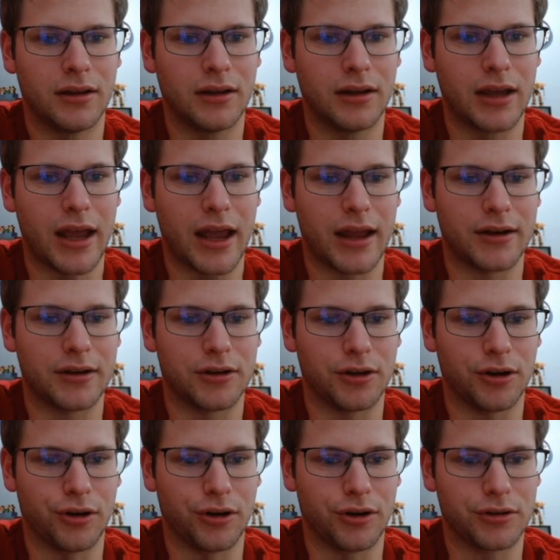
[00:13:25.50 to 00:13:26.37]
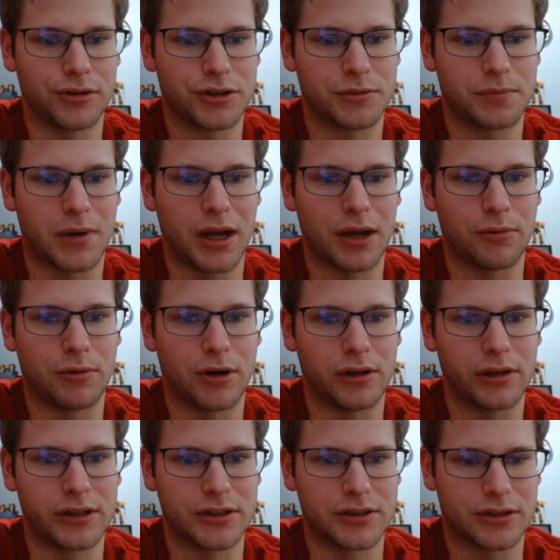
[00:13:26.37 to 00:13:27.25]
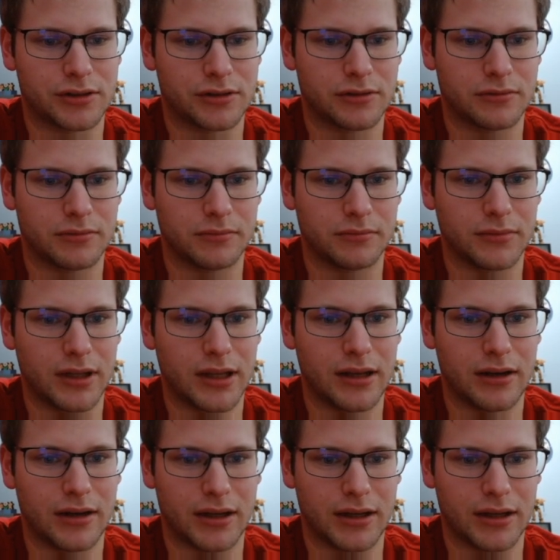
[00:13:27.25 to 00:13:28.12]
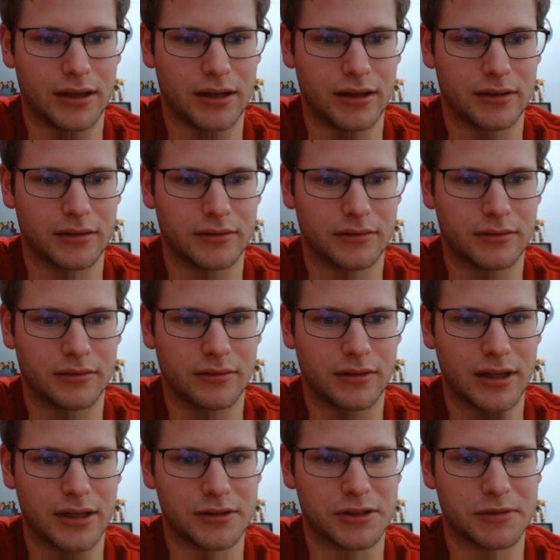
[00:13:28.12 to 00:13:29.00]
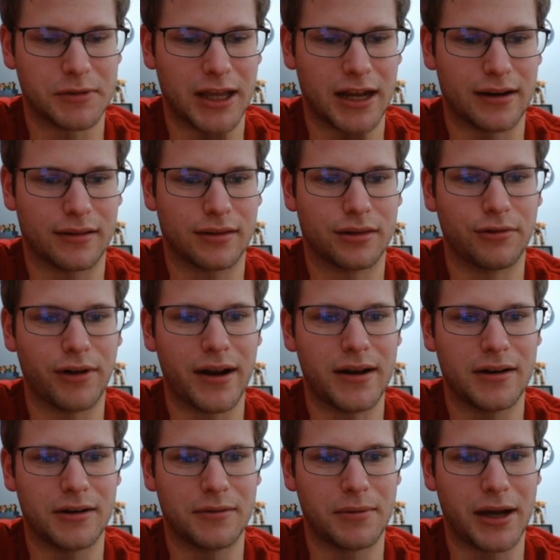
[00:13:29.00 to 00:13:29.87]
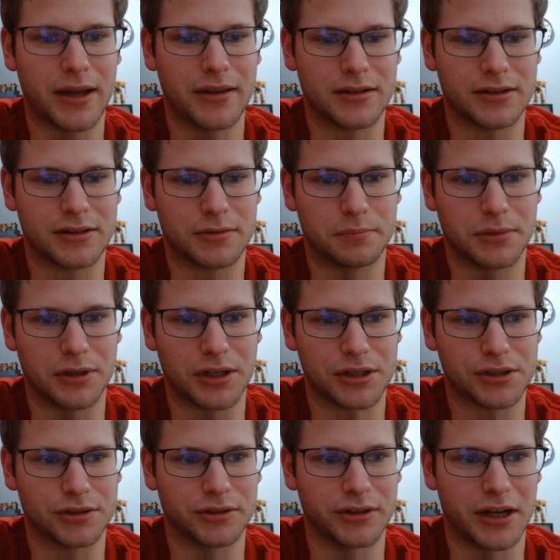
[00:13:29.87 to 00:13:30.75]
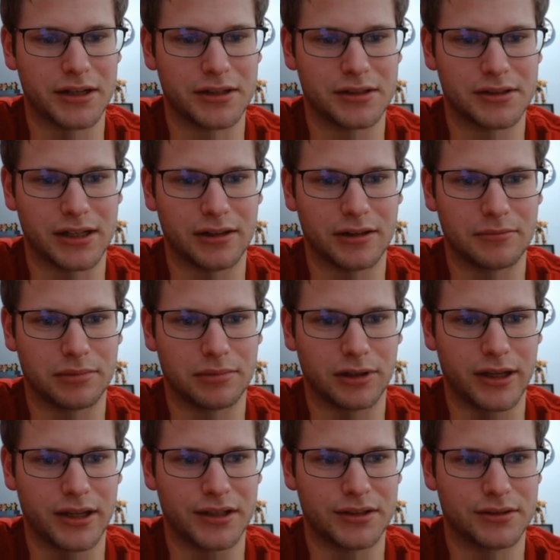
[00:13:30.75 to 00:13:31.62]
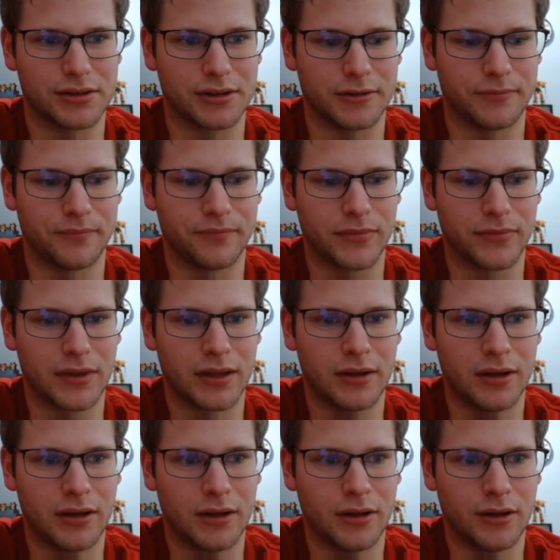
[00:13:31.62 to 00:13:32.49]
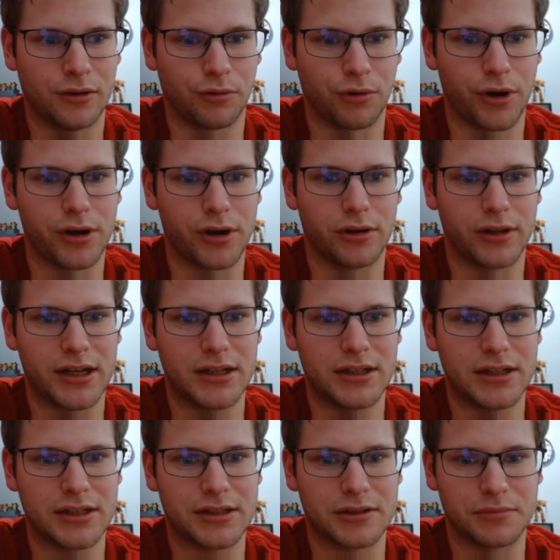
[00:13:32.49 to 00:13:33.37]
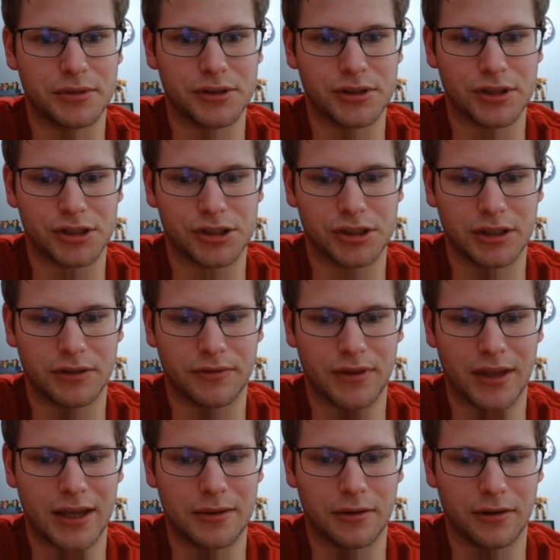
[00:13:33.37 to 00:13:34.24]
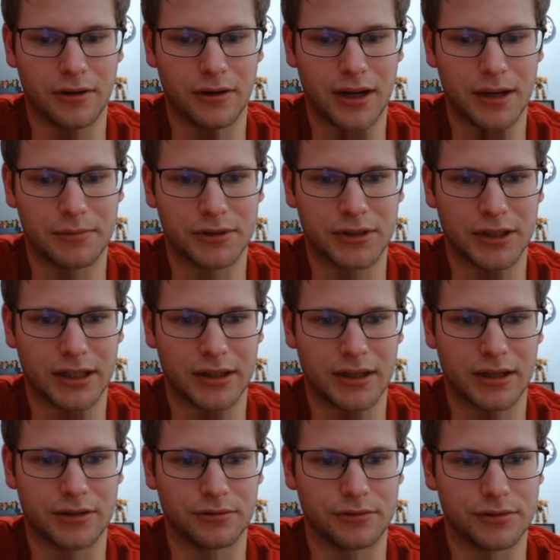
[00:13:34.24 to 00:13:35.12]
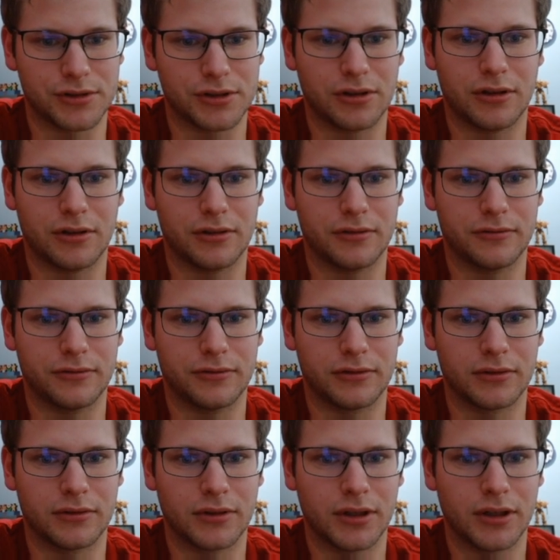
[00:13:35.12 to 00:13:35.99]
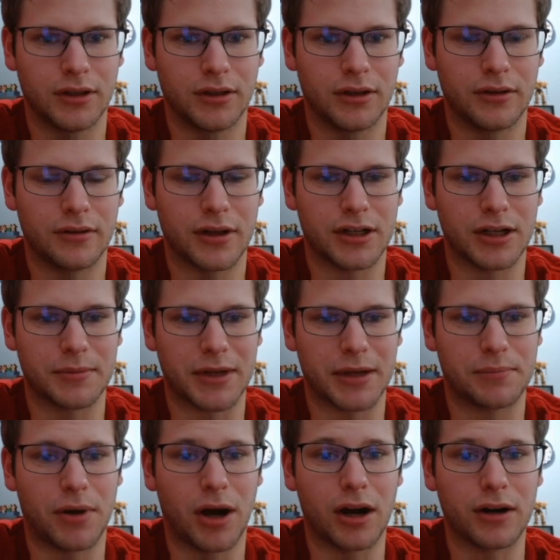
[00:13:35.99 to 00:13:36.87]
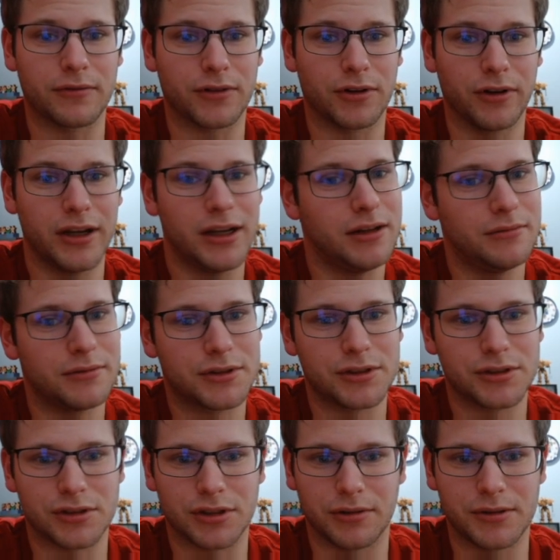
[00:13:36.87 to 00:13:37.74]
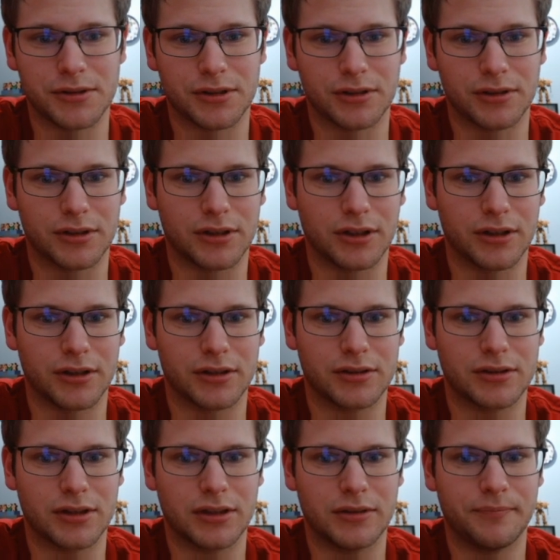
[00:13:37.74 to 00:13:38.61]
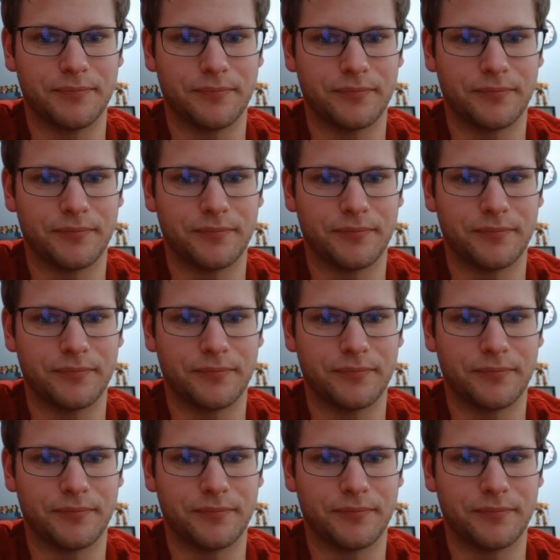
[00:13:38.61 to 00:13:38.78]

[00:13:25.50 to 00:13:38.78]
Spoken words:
And your Spy Wall is getting threatened by this potential Knight Assailant play. So Royal in a decent position if they're able to get that to resolve. They top deck Pot of Greed, which is always a good card to see.